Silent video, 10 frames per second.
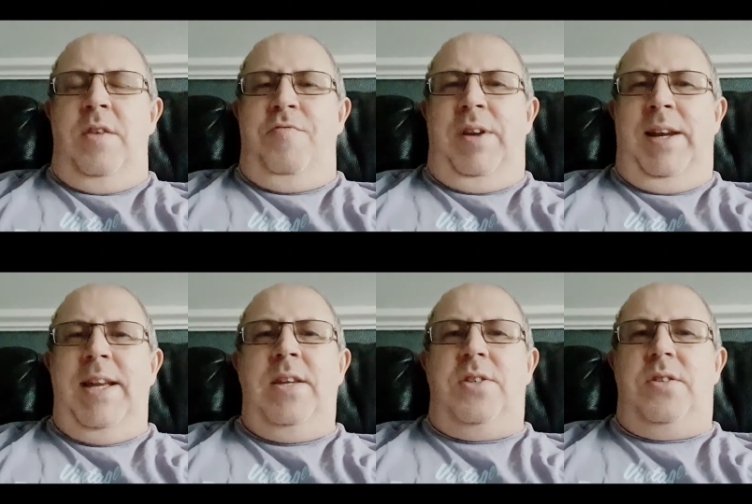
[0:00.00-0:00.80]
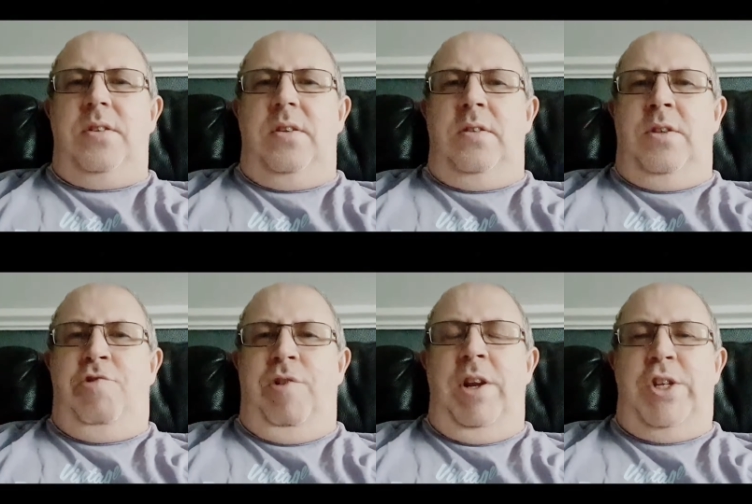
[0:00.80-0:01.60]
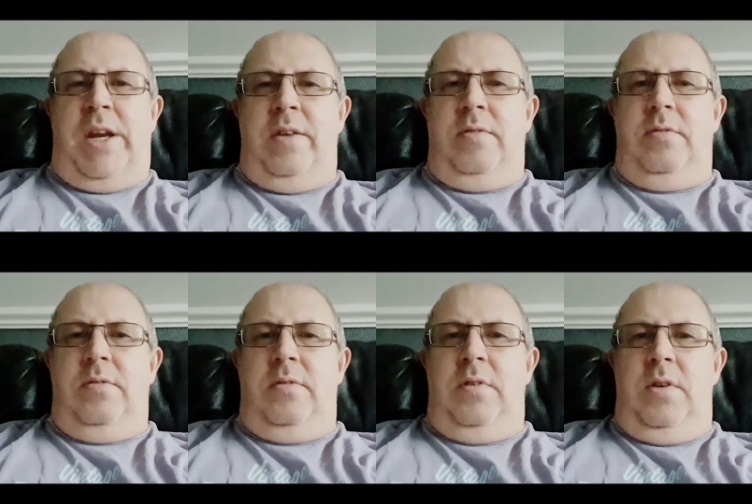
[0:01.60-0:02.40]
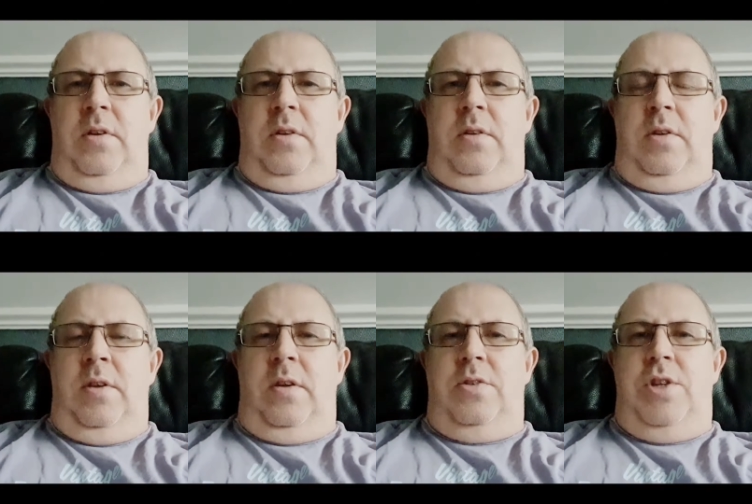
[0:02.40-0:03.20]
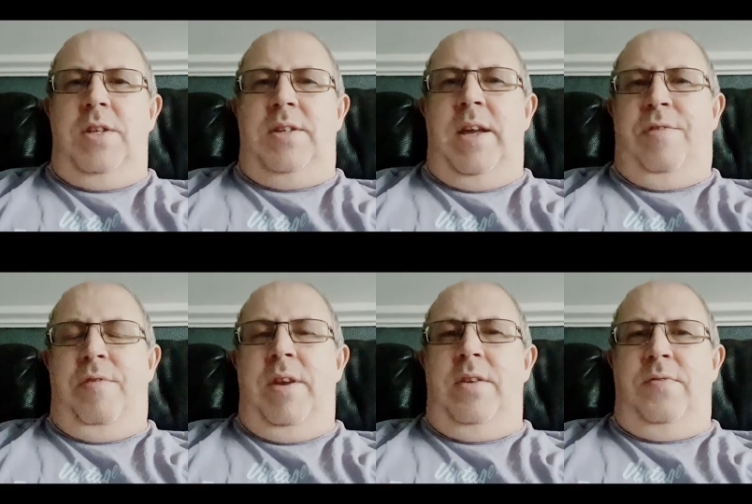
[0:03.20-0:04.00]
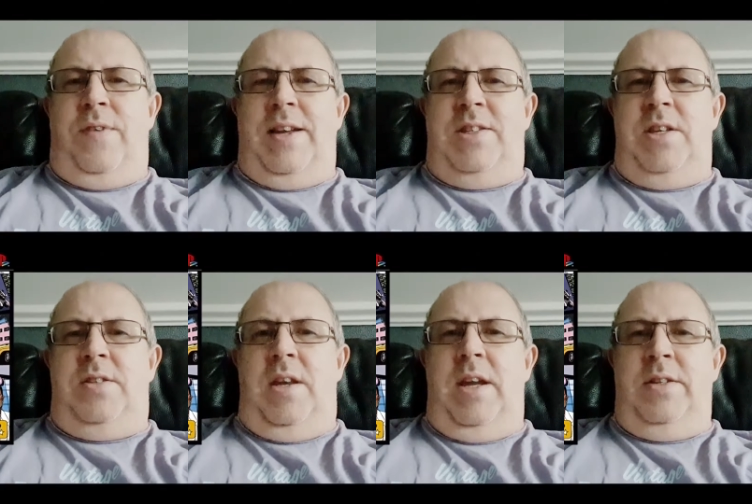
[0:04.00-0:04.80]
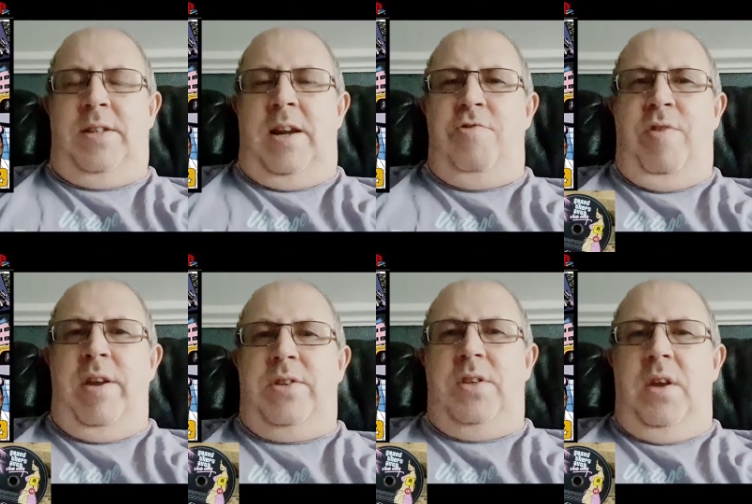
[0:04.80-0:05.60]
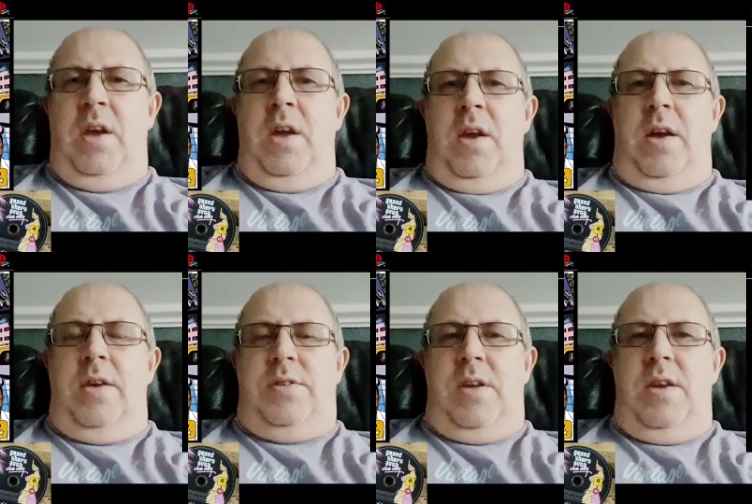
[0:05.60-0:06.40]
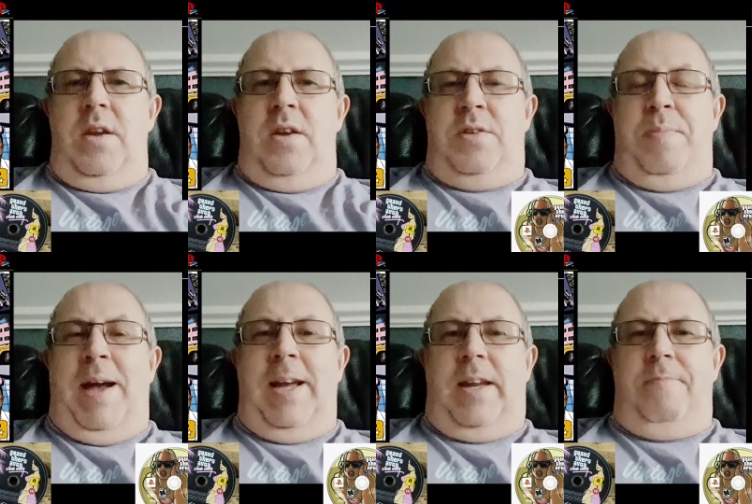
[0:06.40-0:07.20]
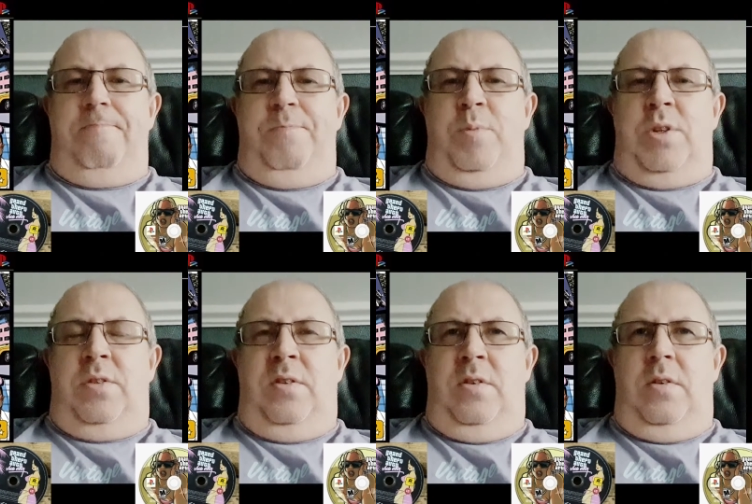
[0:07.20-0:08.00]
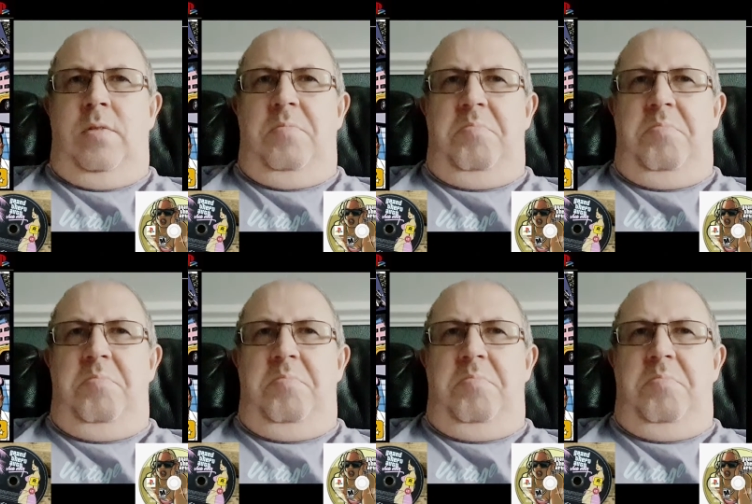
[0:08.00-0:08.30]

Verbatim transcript: they've released the trilogy. You know, GTA 3, Vice City, and San Andreas as a as a pack, which I thought,